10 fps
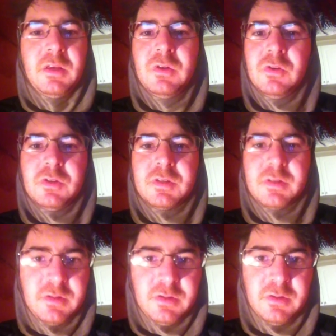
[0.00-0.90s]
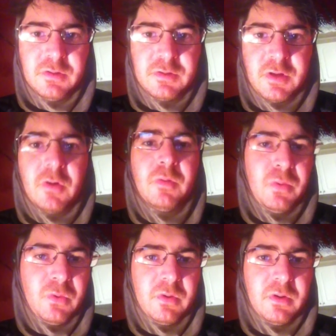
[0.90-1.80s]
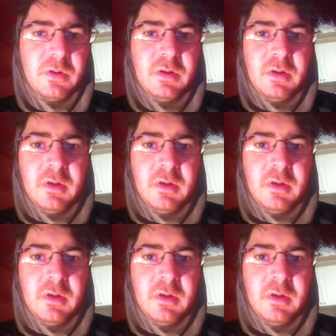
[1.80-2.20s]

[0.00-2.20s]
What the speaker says: you're so important.